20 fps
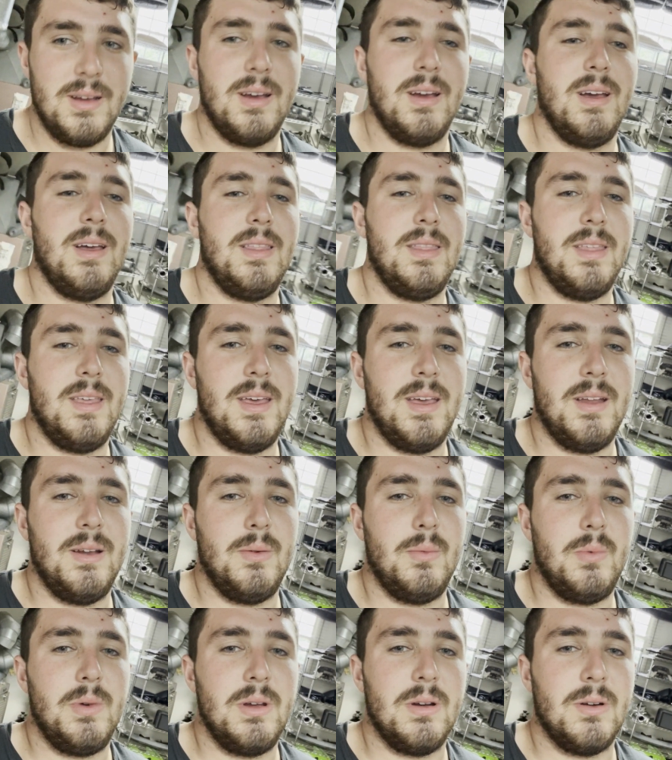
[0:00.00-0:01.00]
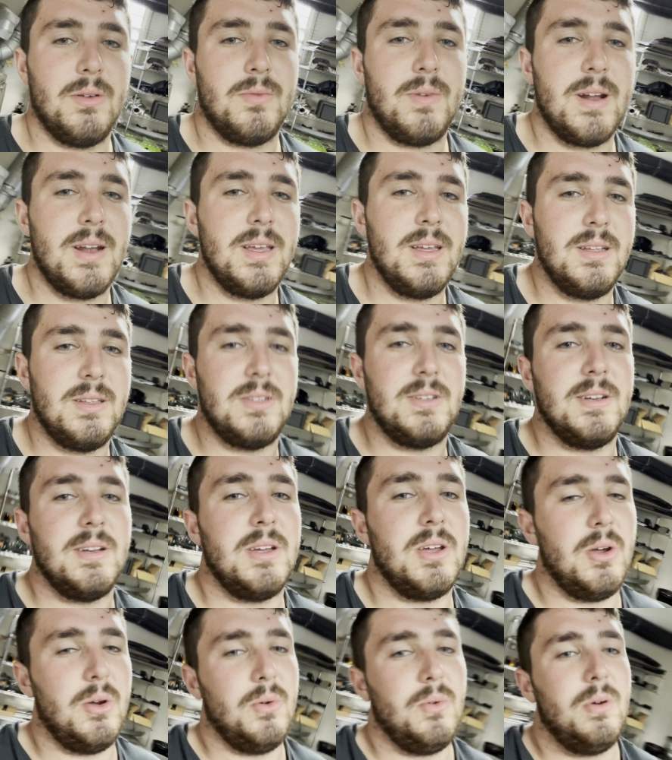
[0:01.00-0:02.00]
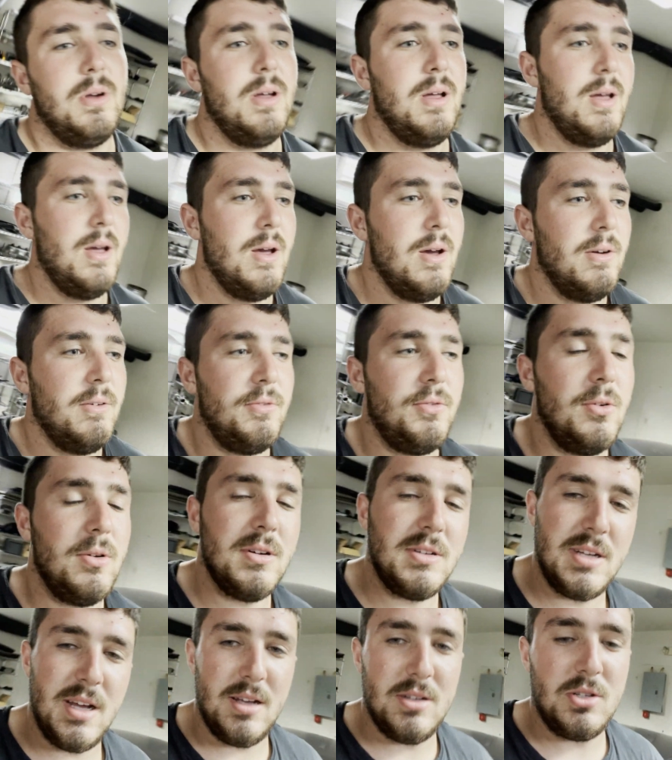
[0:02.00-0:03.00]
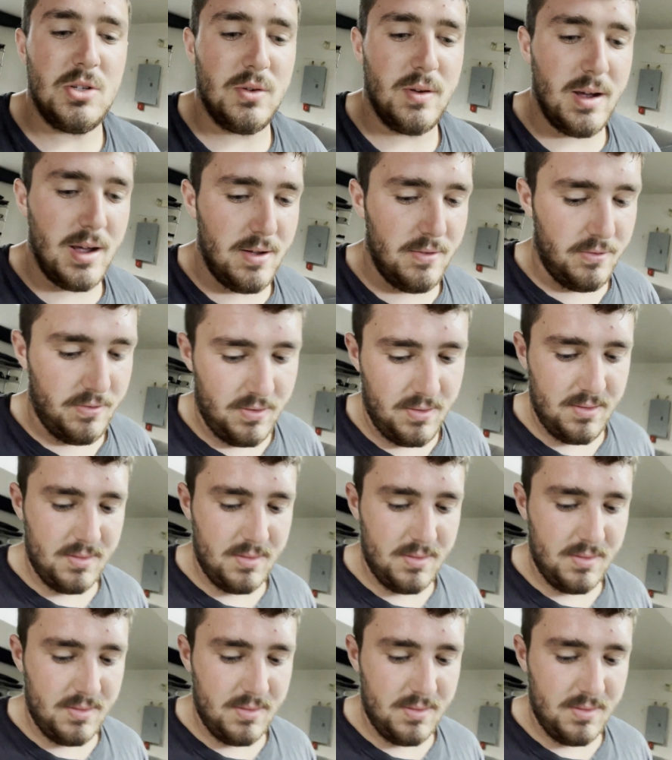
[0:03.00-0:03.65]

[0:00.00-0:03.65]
and then we are ready to go for a test drive.